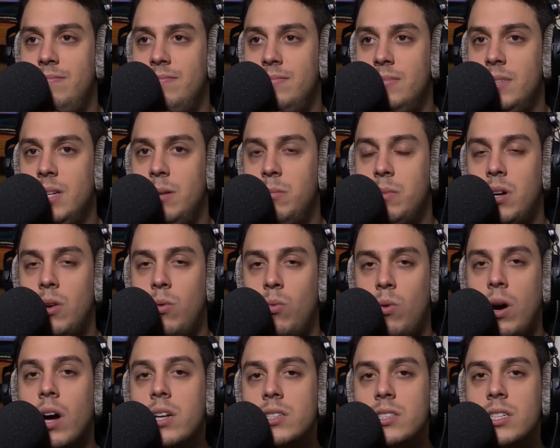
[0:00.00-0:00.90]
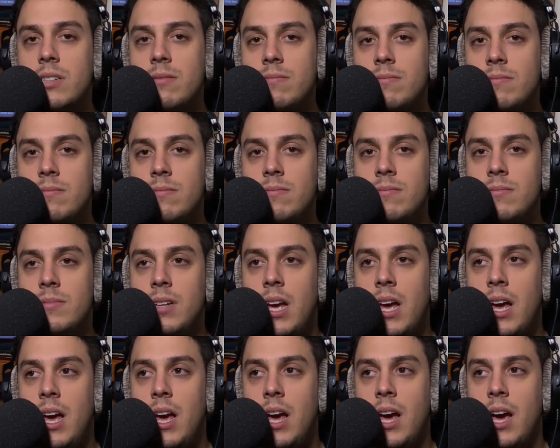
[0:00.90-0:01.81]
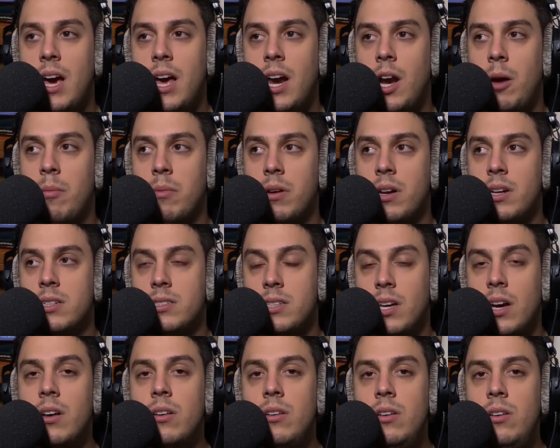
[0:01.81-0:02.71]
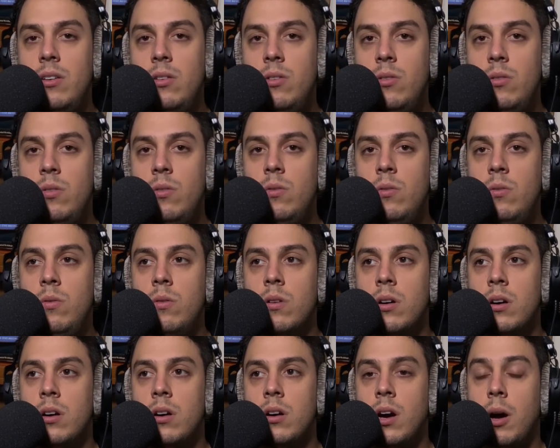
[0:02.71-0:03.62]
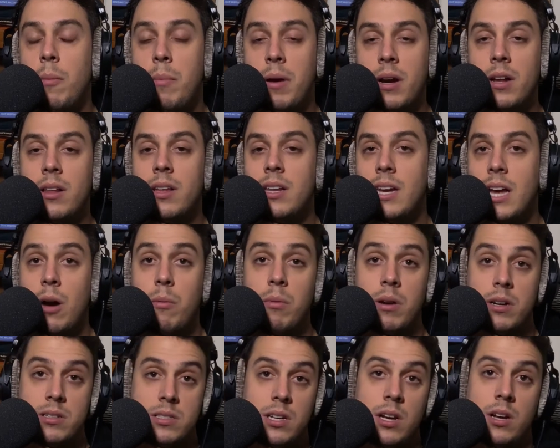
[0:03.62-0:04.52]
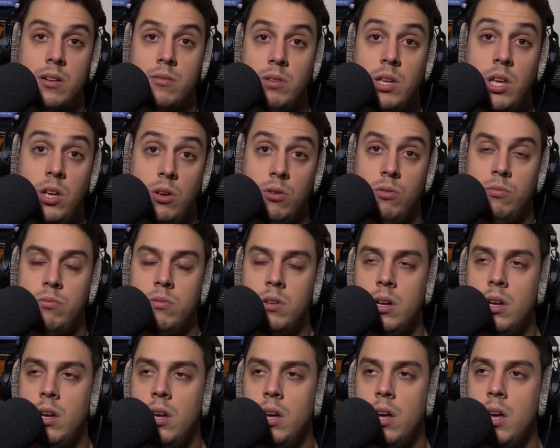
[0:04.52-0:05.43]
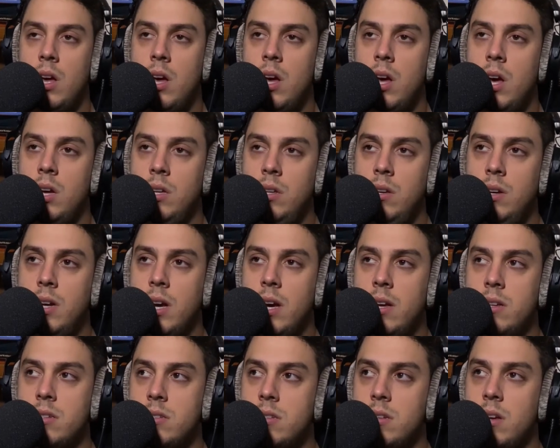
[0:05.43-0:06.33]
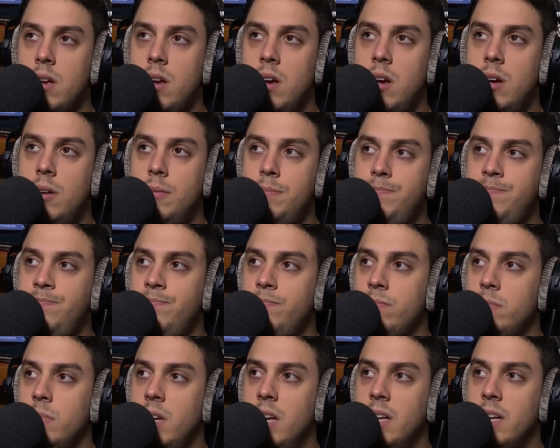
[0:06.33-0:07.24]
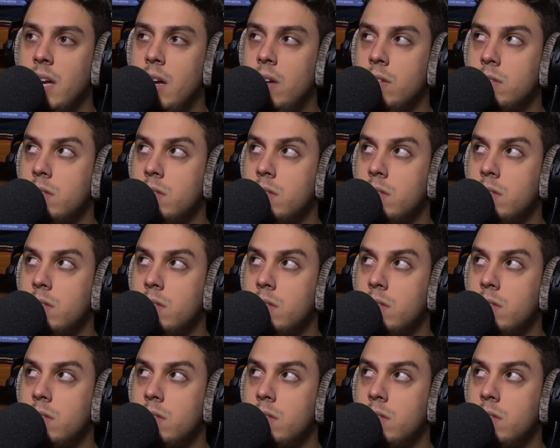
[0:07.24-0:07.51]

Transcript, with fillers: I'm gonna watch it, and I'm gonna tell you, apparently now I'm gonna tell you, uh, you guys um, and gals,